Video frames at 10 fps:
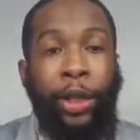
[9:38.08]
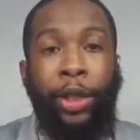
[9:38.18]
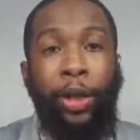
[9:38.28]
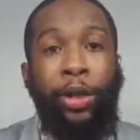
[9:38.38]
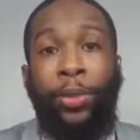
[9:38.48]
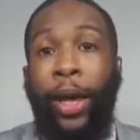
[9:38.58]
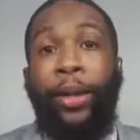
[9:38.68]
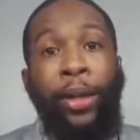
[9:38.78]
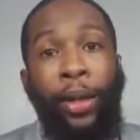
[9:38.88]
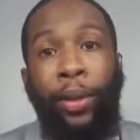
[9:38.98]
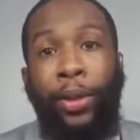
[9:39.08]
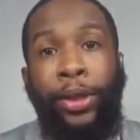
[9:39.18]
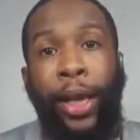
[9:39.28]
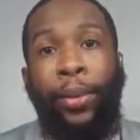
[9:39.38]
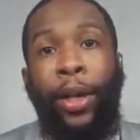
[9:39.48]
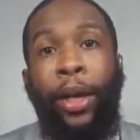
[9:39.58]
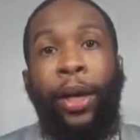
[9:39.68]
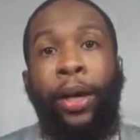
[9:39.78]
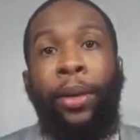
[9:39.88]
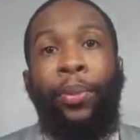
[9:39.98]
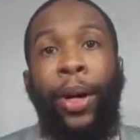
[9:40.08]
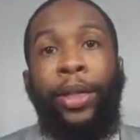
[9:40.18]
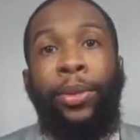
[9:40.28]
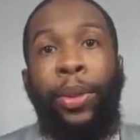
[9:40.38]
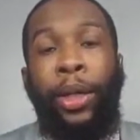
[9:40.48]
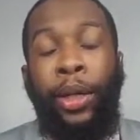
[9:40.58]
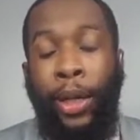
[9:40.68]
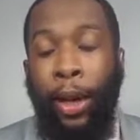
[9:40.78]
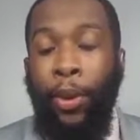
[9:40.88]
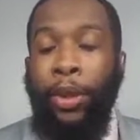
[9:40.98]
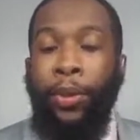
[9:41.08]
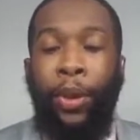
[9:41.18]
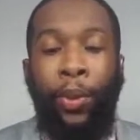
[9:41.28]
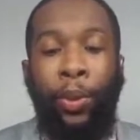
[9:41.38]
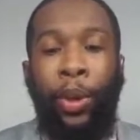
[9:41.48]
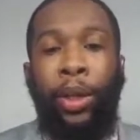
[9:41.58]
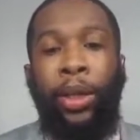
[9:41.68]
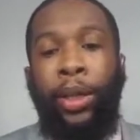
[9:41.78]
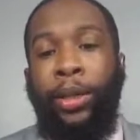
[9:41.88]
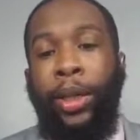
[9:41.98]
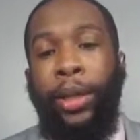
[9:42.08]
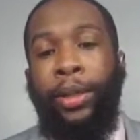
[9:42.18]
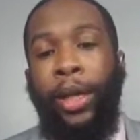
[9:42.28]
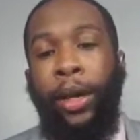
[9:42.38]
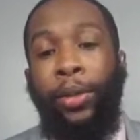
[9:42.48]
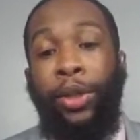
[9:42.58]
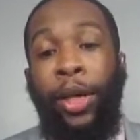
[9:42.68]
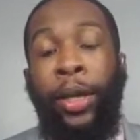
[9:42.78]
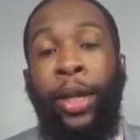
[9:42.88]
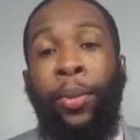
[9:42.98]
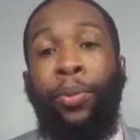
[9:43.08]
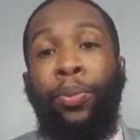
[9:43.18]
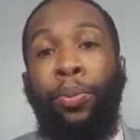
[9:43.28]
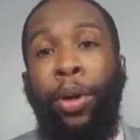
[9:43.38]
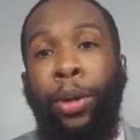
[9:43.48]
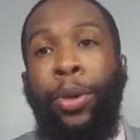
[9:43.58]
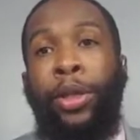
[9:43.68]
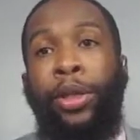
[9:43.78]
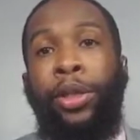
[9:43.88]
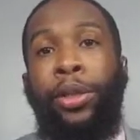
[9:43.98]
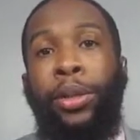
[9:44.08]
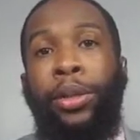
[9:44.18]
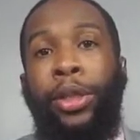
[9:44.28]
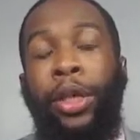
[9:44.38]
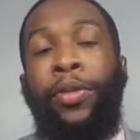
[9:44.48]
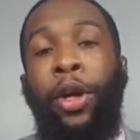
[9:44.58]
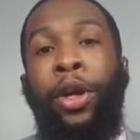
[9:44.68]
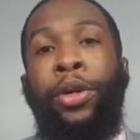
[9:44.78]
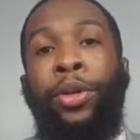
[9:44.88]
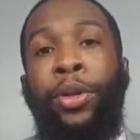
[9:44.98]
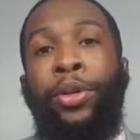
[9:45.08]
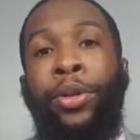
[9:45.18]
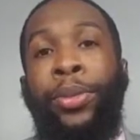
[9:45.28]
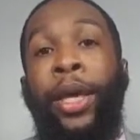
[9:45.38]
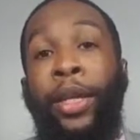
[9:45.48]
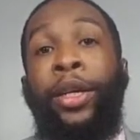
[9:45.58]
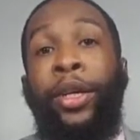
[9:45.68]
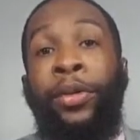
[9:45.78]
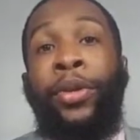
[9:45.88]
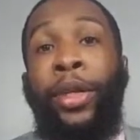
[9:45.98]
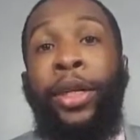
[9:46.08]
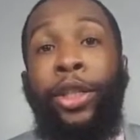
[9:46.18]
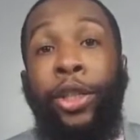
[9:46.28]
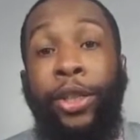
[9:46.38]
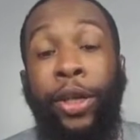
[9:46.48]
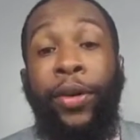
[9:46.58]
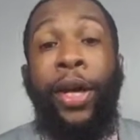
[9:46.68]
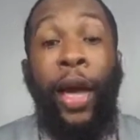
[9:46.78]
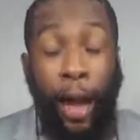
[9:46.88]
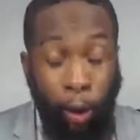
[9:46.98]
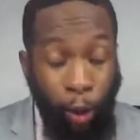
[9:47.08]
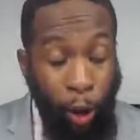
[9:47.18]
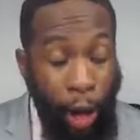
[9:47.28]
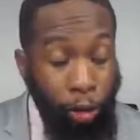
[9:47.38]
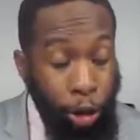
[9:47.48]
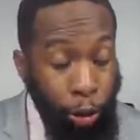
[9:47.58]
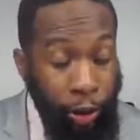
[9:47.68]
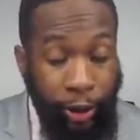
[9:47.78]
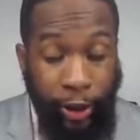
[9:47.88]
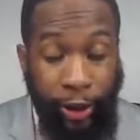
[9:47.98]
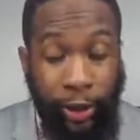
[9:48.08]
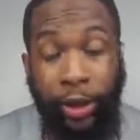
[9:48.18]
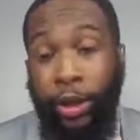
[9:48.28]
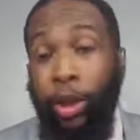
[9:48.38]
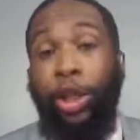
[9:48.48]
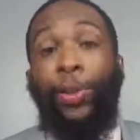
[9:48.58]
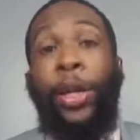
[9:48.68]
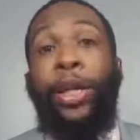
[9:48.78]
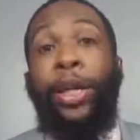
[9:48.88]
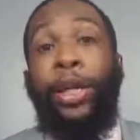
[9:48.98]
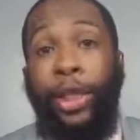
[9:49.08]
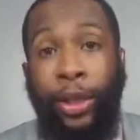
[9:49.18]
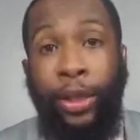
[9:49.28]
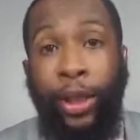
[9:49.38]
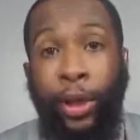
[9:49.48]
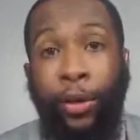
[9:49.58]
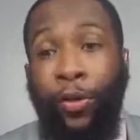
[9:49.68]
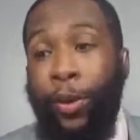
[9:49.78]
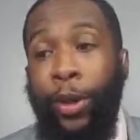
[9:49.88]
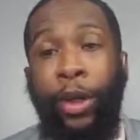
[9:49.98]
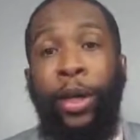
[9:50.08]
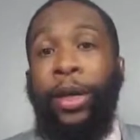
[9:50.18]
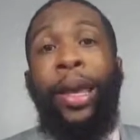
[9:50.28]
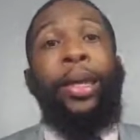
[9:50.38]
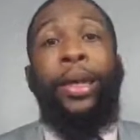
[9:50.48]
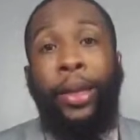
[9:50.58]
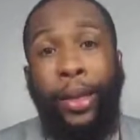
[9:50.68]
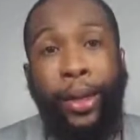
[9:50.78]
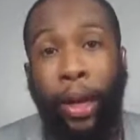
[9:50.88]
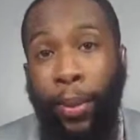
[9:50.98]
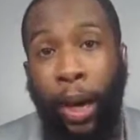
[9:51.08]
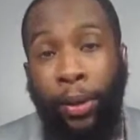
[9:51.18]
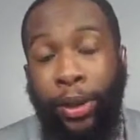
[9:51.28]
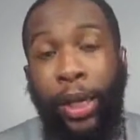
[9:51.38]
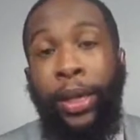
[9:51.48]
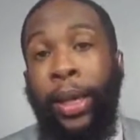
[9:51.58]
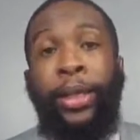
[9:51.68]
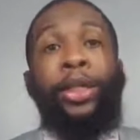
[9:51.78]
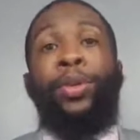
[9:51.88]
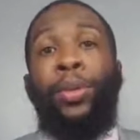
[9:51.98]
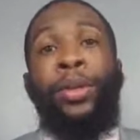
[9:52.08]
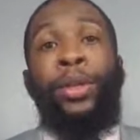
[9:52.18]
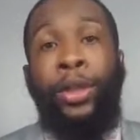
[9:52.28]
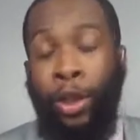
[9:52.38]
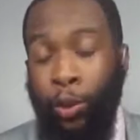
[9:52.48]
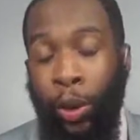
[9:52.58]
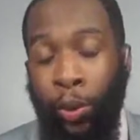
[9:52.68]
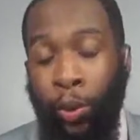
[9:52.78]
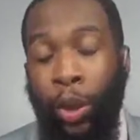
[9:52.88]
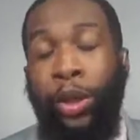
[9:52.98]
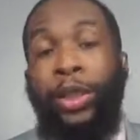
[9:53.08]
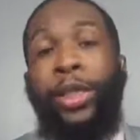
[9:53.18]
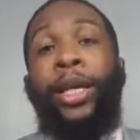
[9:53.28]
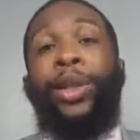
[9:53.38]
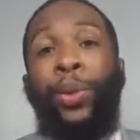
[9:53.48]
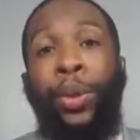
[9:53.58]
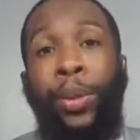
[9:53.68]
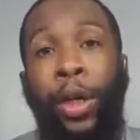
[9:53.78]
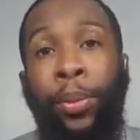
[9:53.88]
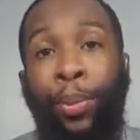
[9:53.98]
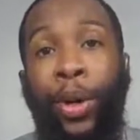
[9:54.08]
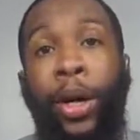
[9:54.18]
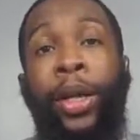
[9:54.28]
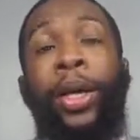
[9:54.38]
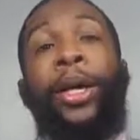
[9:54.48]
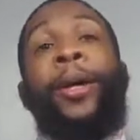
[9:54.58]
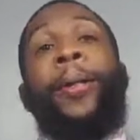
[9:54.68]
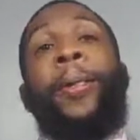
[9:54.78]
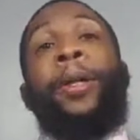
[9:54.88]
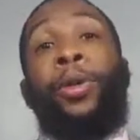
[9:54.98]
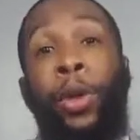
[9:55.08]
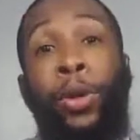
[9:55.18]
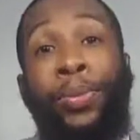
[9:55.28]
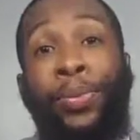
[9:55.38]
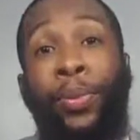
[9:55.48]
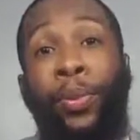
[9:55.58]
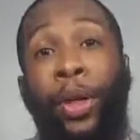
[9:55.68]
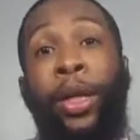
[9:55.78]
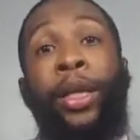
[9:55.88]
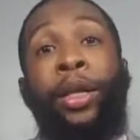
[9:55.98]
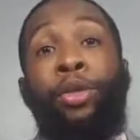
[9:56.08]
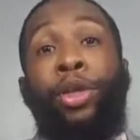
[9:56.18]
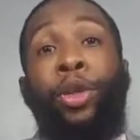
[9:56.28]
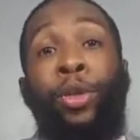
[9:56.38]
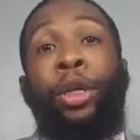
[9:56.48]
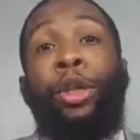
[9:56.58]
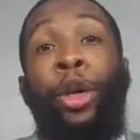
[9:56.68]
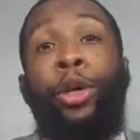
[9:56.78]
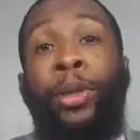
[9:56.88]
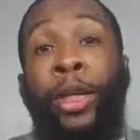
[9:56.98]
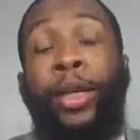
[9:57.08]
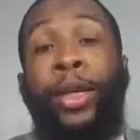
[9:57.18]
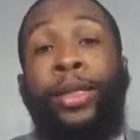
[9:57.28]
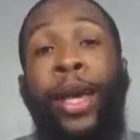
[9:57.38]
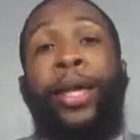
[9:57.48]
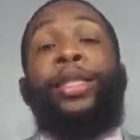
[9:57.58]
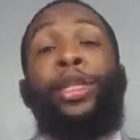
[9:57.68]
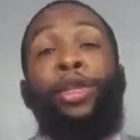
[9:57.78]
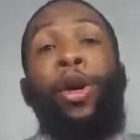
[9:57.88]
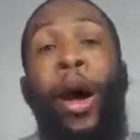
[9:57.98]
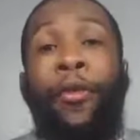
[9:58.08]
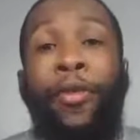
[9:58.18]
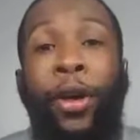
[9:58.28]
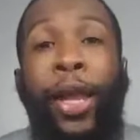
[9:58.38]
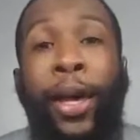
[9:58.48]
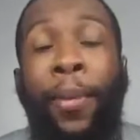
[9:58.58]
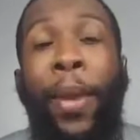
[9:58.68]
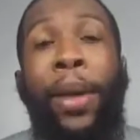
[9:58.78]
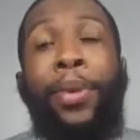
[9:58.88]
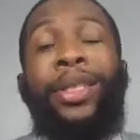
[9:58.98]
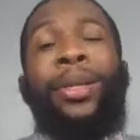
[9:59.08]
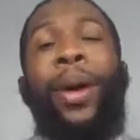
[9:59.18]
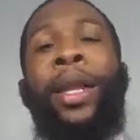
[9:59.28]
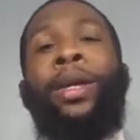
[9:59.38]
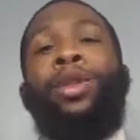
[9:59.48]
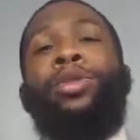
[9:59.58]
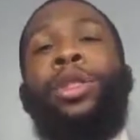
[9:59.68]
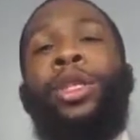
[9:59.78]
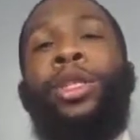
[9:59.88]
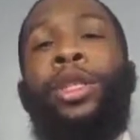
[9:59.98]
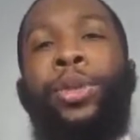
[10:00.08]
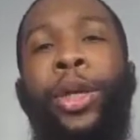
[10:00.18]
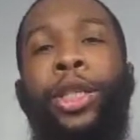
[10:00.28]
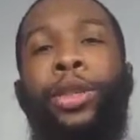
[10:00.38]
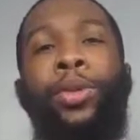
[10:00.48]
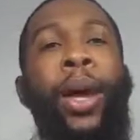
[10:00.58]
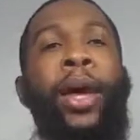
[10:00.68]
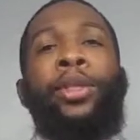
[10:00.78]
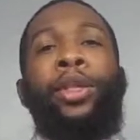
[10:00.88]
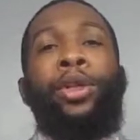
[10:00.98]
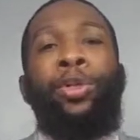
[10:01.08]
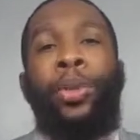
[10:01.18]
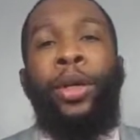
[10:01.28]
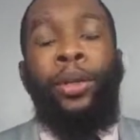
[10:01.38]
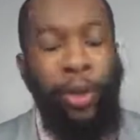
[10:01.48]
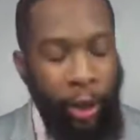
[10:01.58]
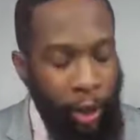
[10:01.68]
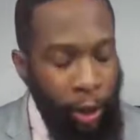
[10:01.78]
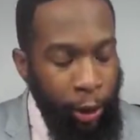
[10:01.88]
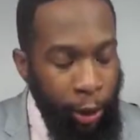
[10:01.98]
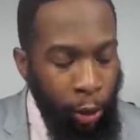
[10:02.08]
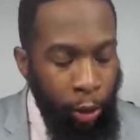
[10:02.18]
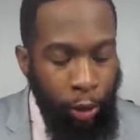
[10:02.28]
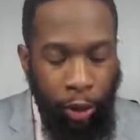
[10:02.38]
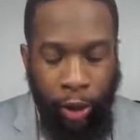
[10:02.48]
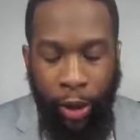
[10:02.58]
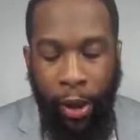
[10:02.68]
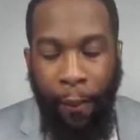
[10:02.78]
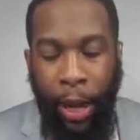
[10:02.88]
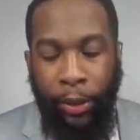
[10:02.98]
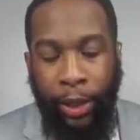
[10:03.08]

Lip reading: told him that it was damn near impossibility. Like what one league exec was saying, that pretty much Steve Kerr told him that he couldn't re-injure himself. I don't know how true this is. This is all speculation. You feel me? KD didn't come out and say that this was said to him, but you know, when they're using the term league execs, so I feel like it might be somebody close to the situation who has a little bit know about